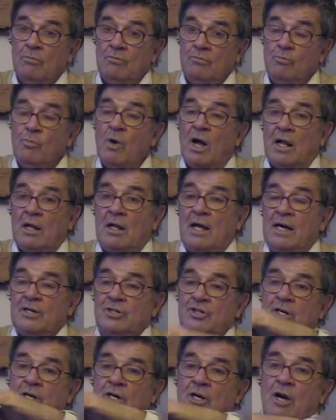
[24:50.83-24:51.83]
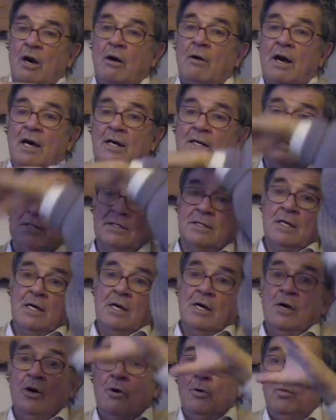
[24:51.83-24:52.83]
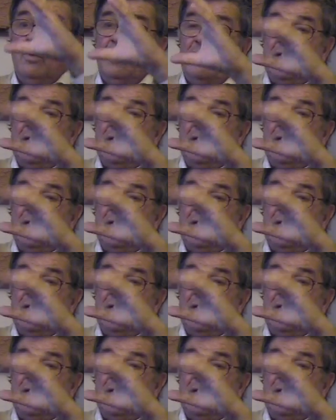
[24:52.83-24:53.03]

Well, actually a coax with